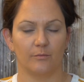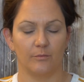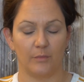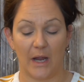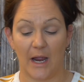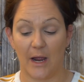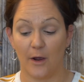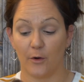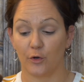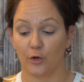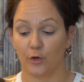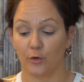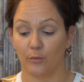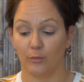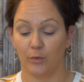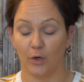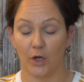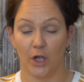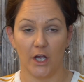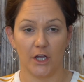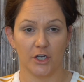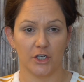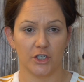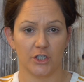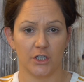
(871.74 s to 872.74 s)
Powder
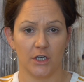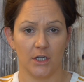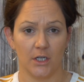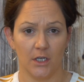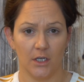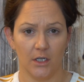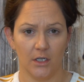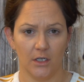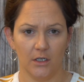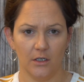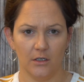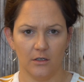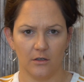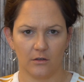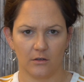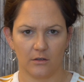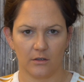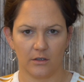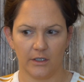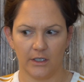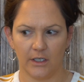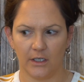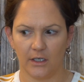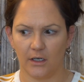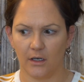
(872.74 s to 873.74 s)
brush, you know,
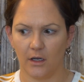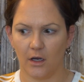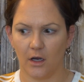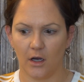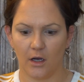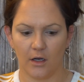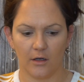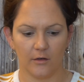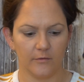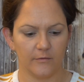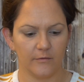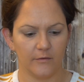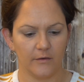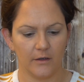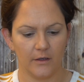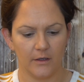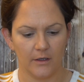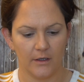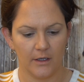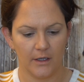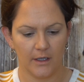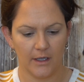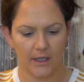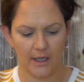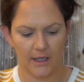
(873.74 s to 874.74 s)
clean it off,
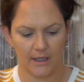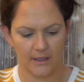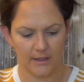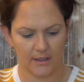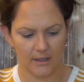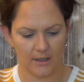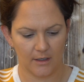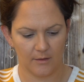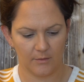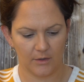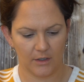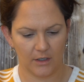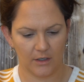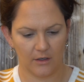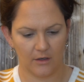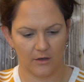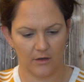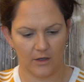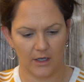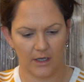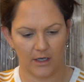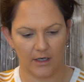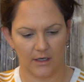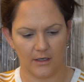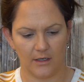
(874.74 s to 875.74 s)
and then I'm going to go
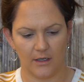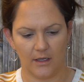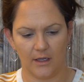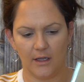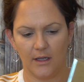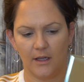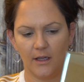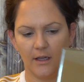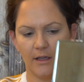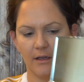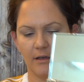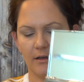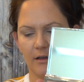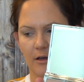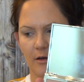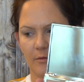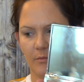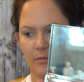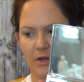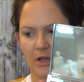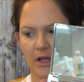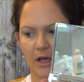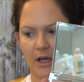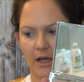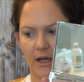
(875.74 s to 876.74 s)
ahead and
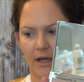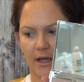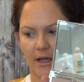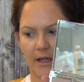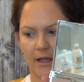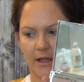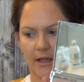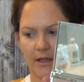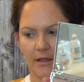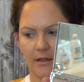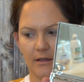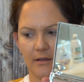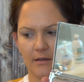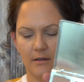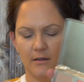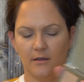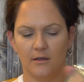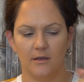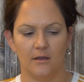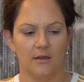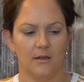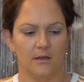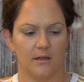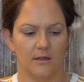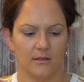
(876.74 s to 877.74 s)
apply
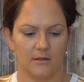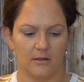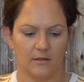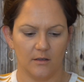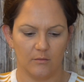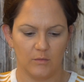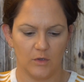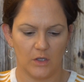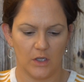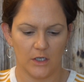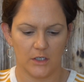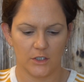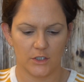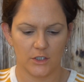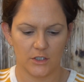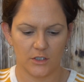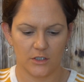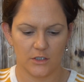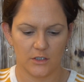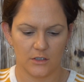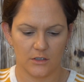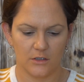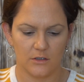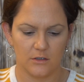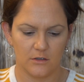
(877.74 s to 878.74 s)
the
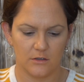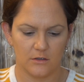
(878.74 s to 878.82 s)
blush.